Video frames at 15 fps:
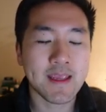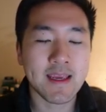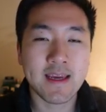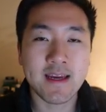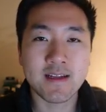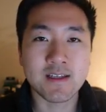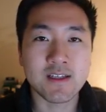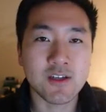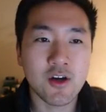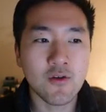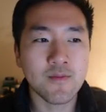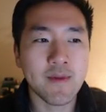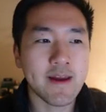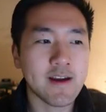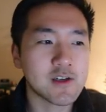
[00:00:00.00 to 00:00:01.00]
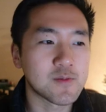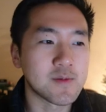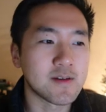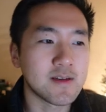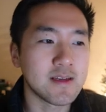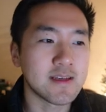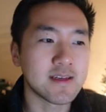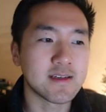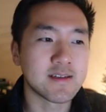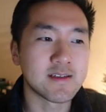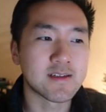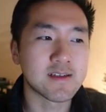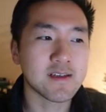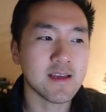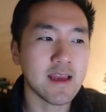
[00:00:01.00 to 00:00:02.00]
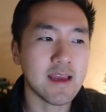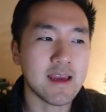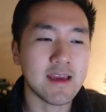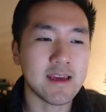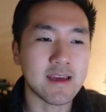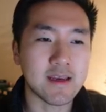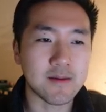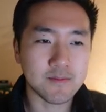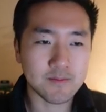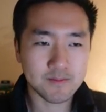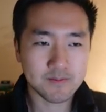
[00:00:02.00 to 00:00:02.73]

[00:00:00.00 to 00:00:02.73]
and scope management is an